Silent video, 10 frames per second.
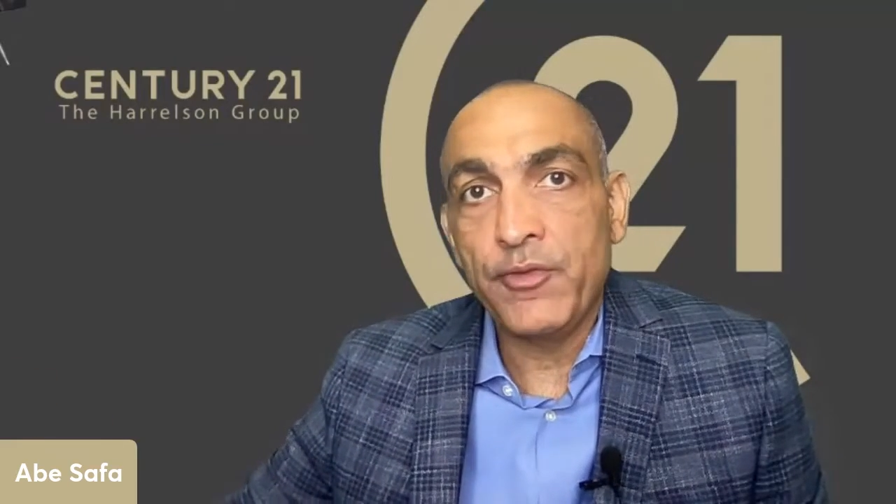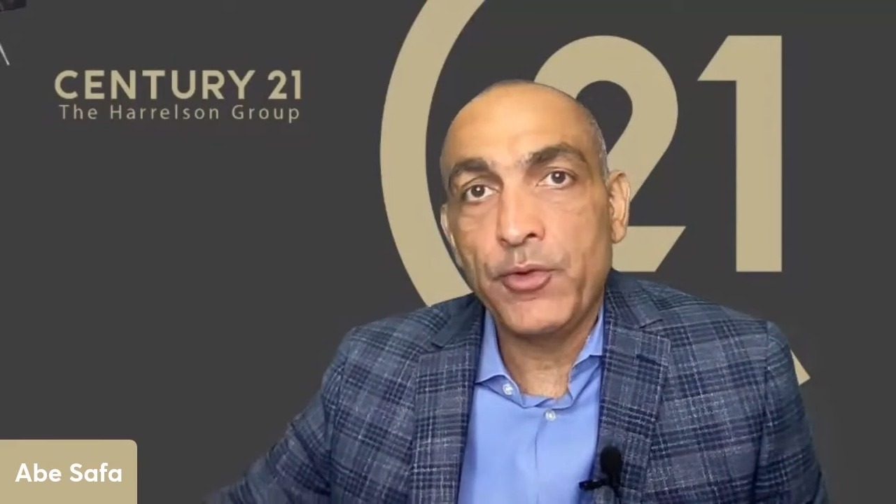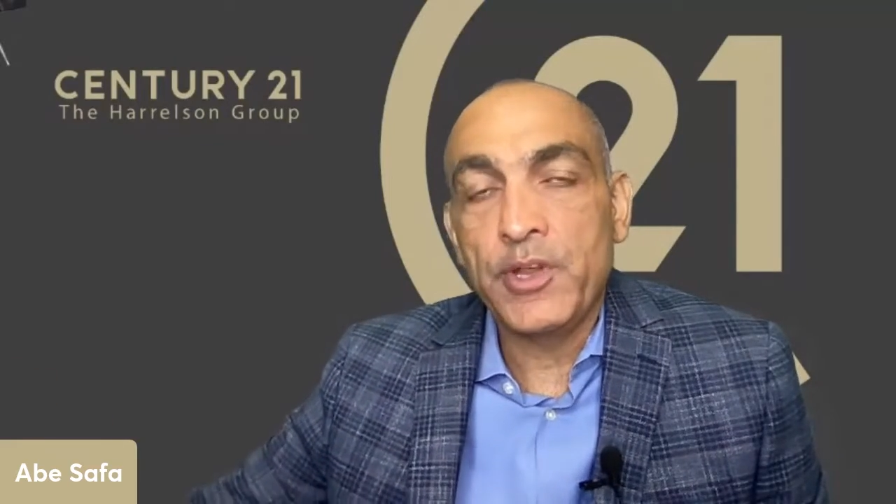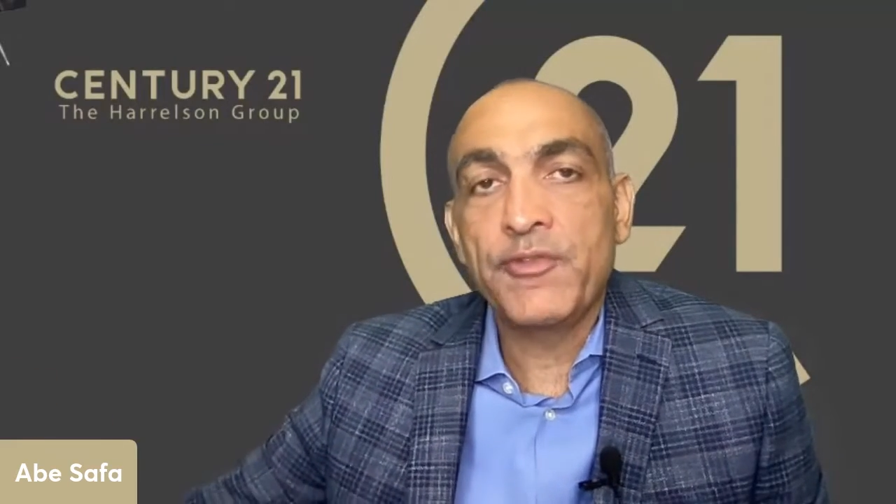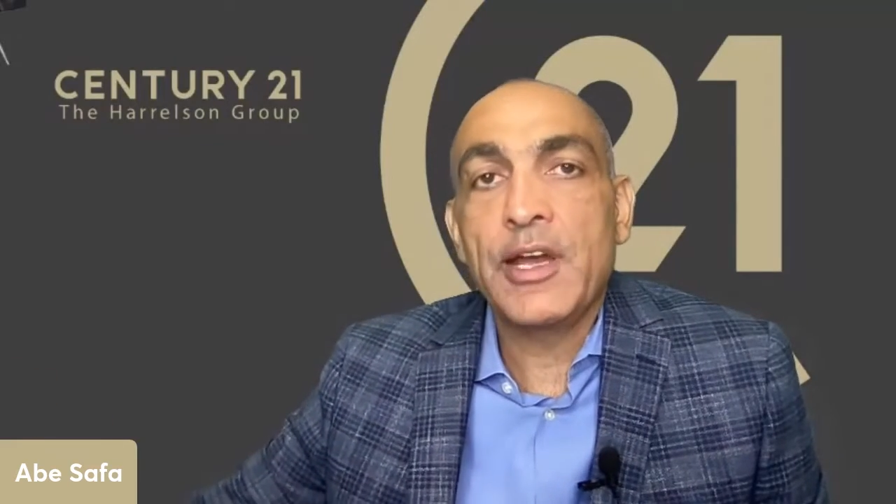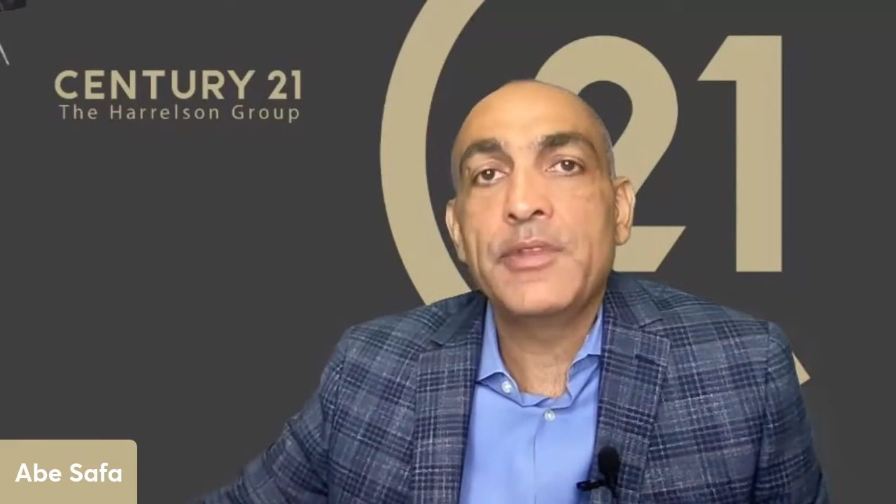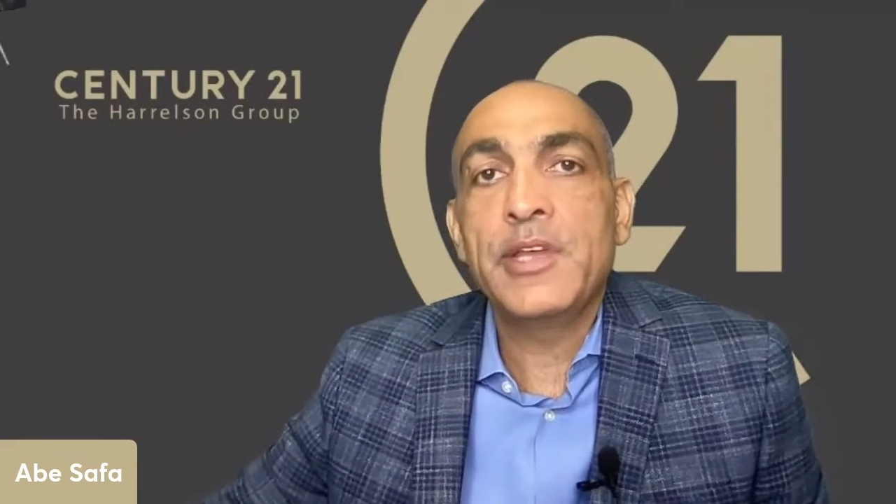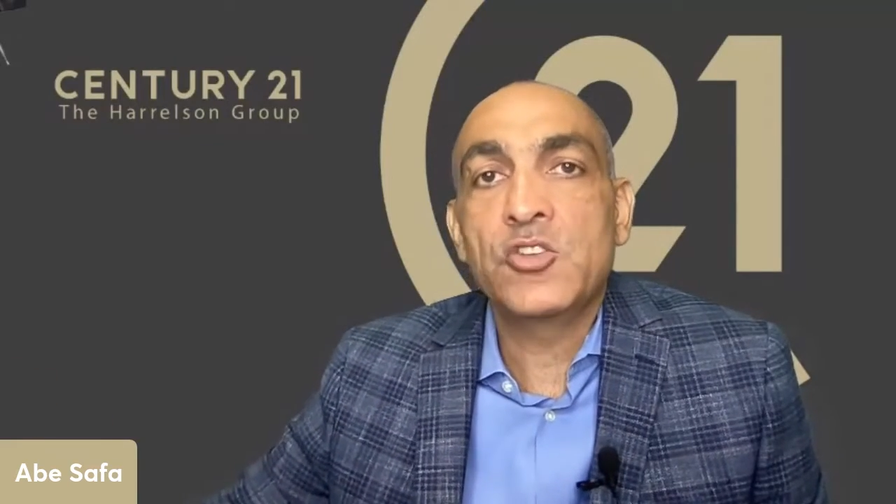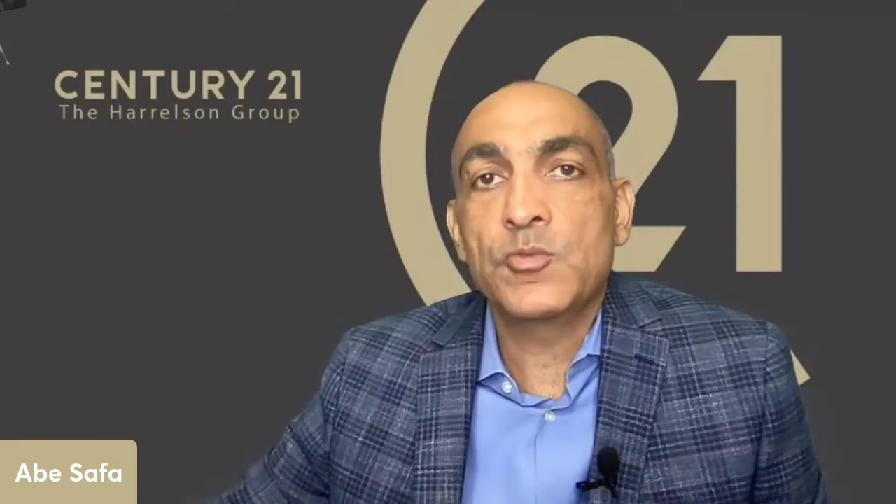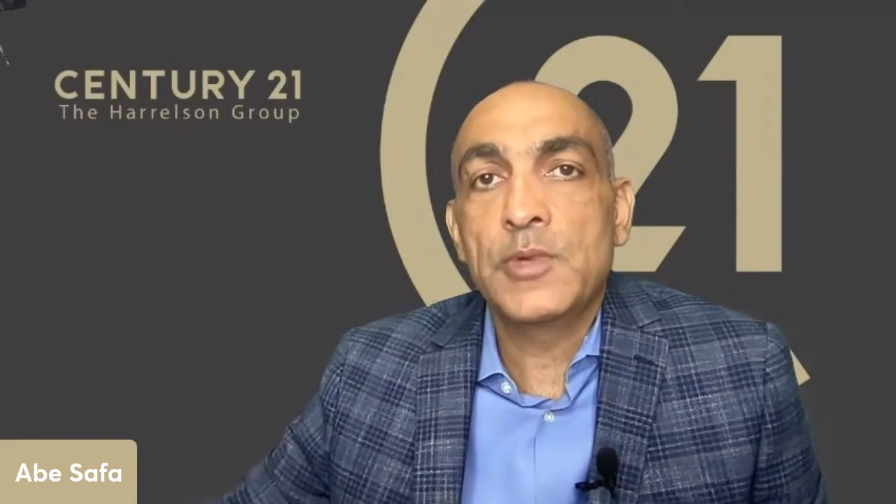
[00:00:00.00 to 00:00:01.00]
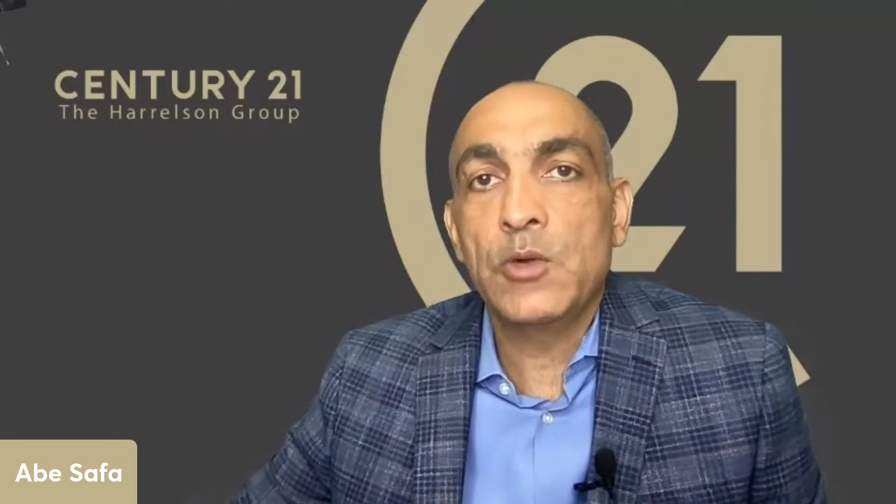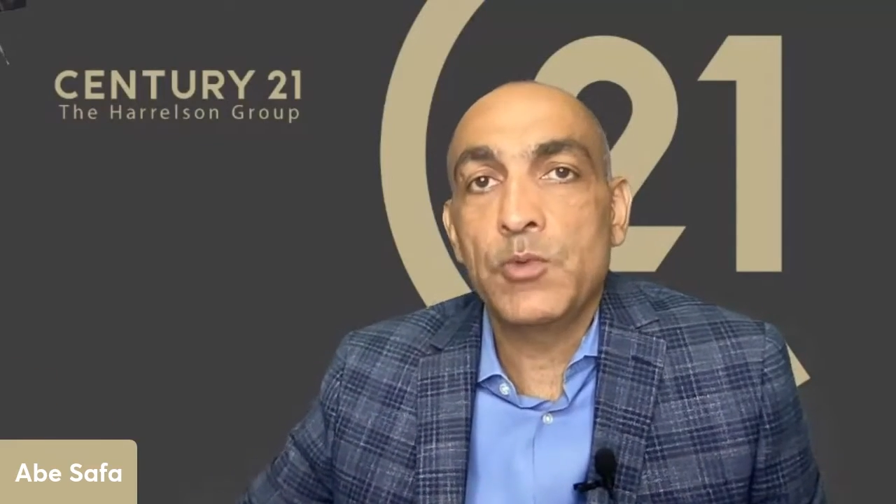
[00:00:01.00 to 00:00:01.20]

45 days from now.